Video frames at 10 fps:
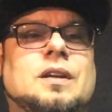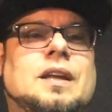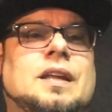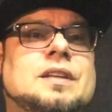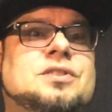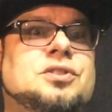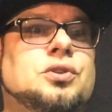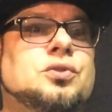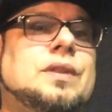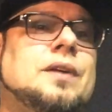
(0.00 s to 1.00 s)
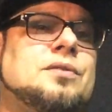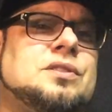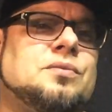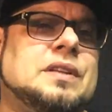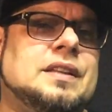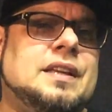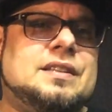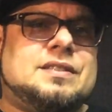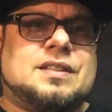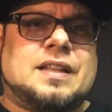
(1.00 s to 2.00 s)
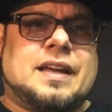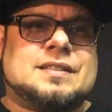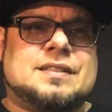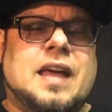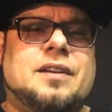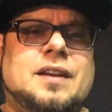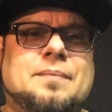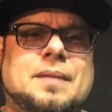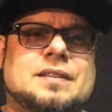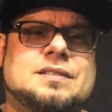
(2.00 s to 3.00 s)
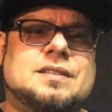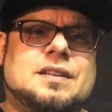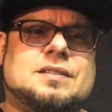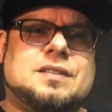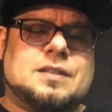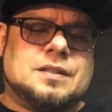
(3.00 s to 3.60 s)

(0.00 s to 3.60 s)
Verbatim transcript: It is new. That was the release last Saturday, May 6th.